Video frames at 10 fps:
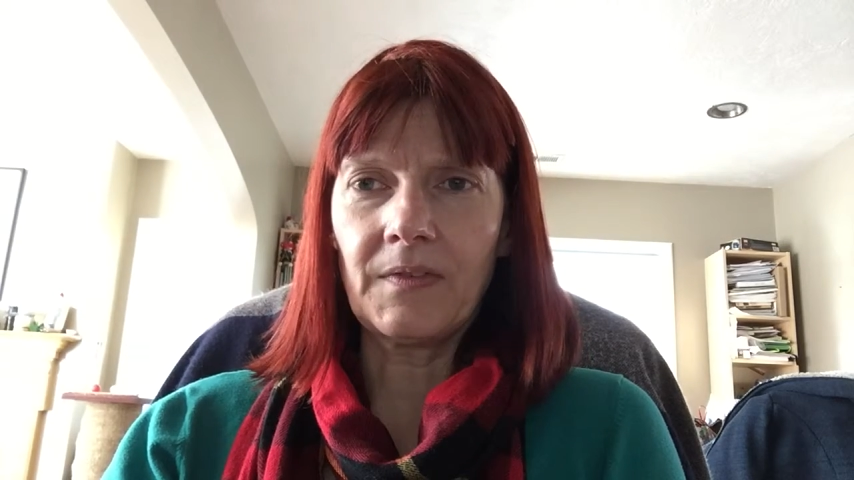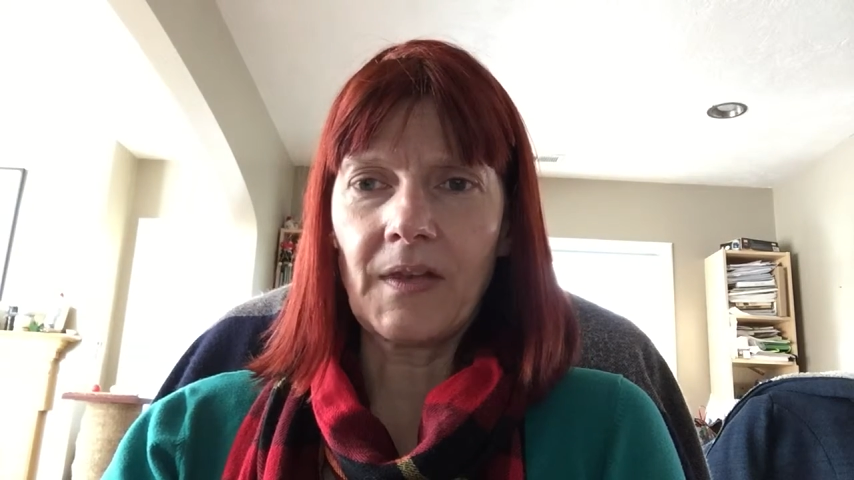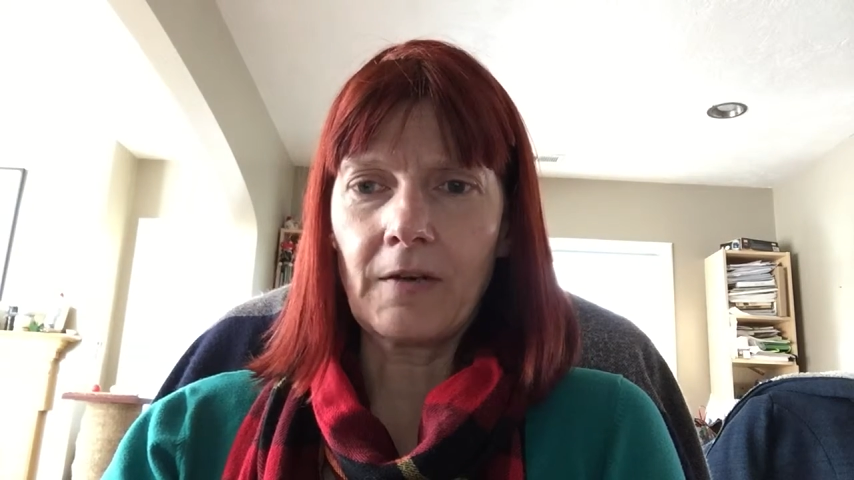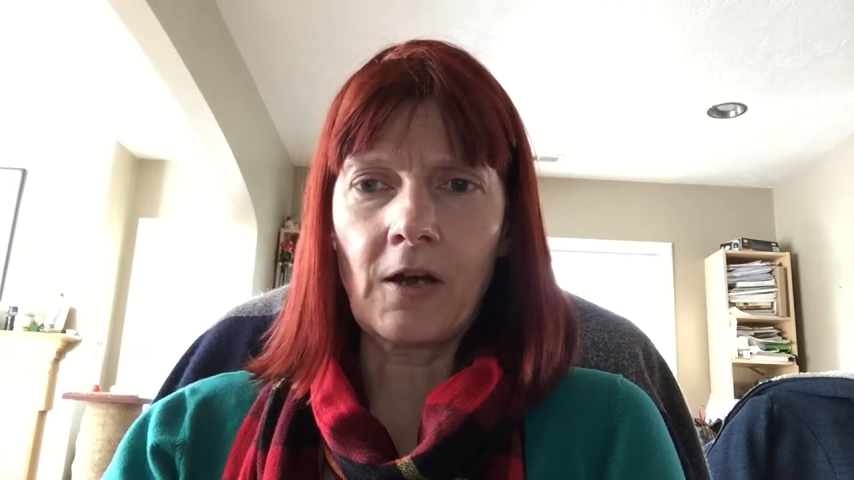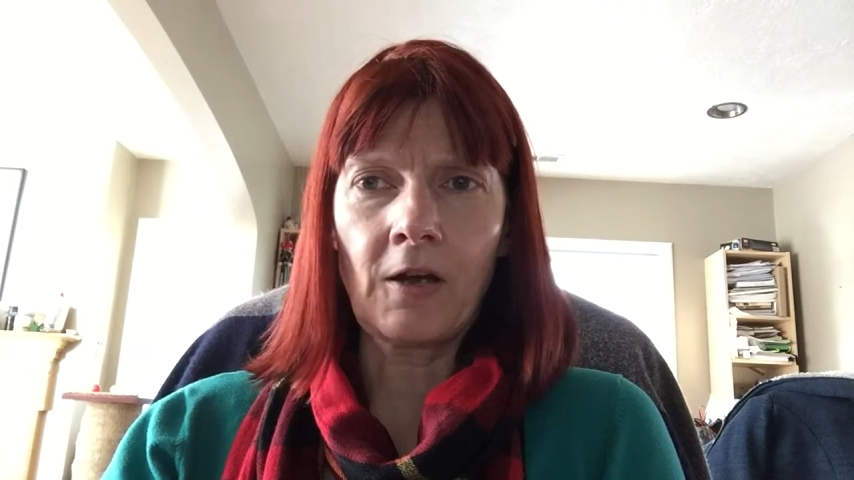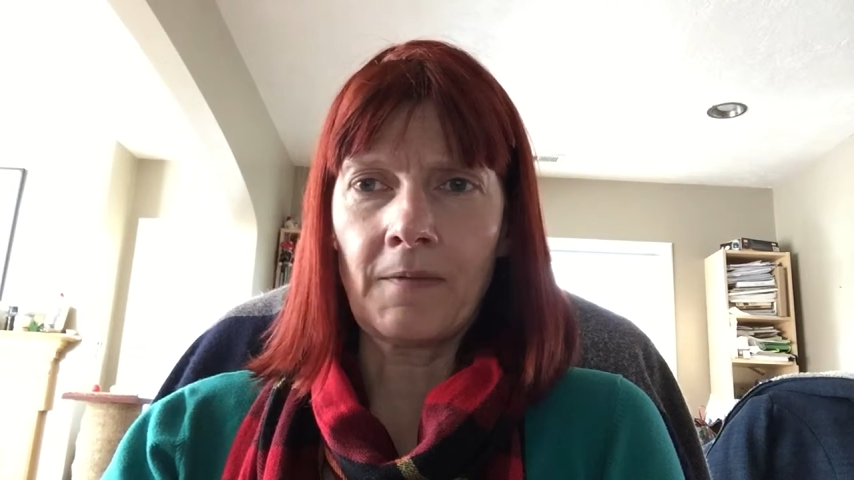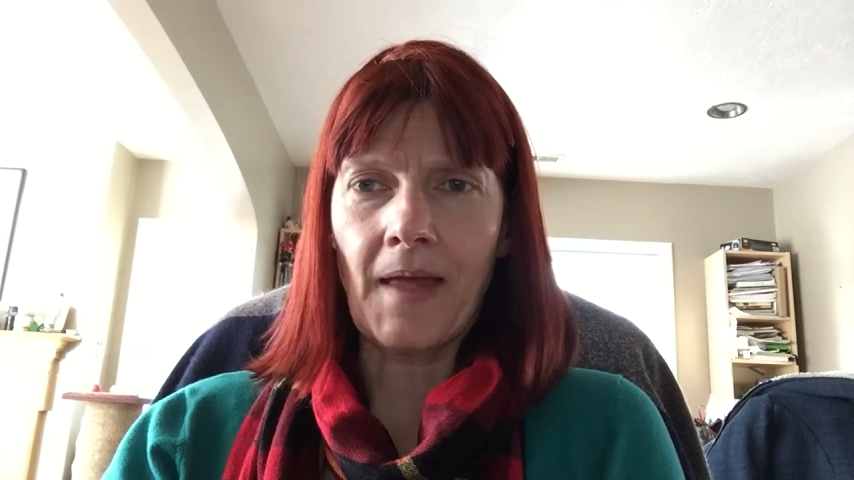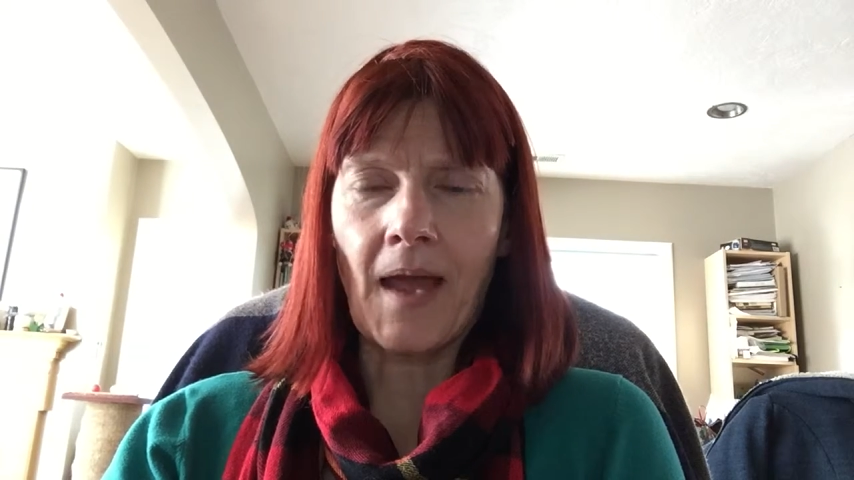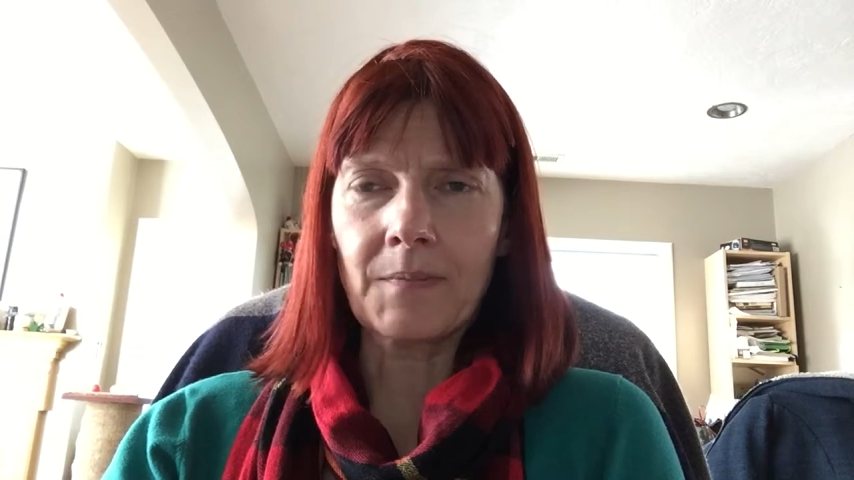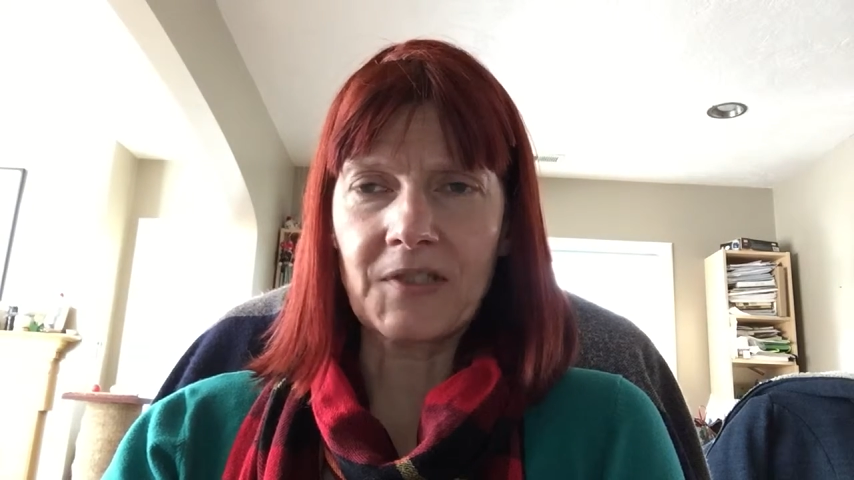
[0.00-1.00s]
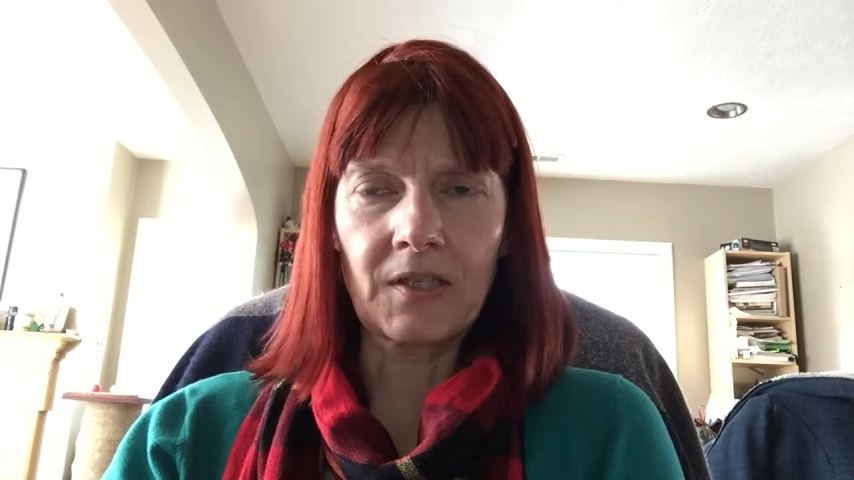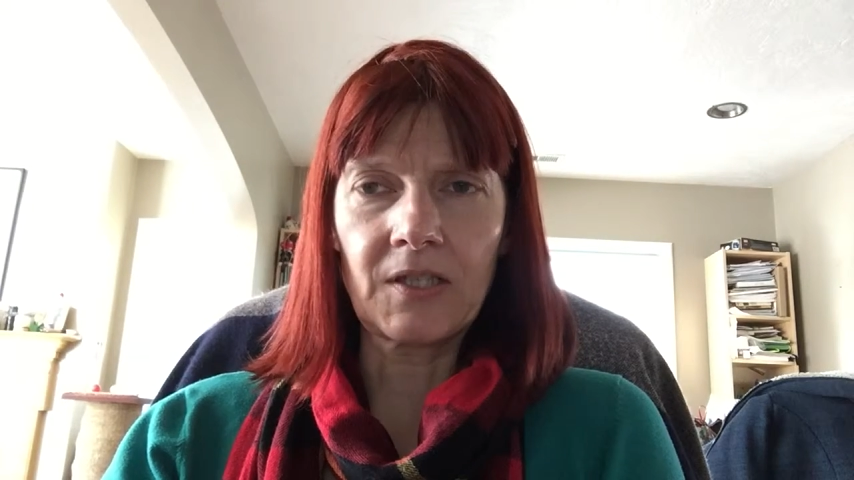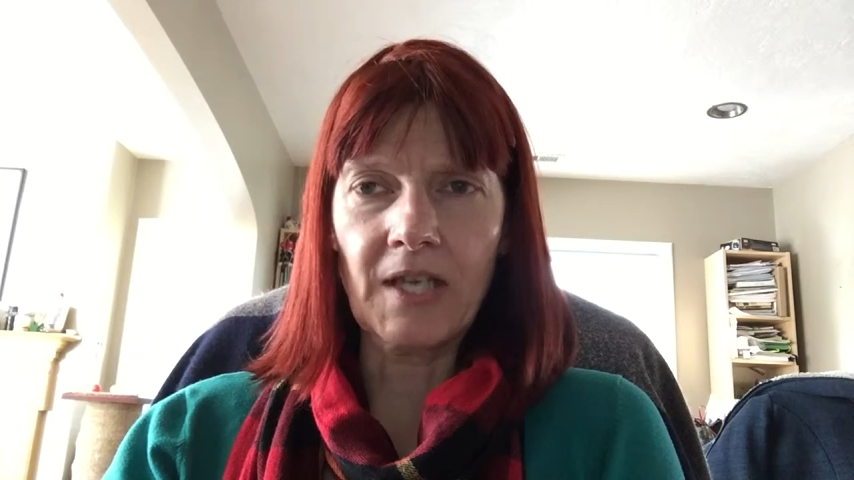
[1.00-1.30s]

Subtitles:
There are apps that can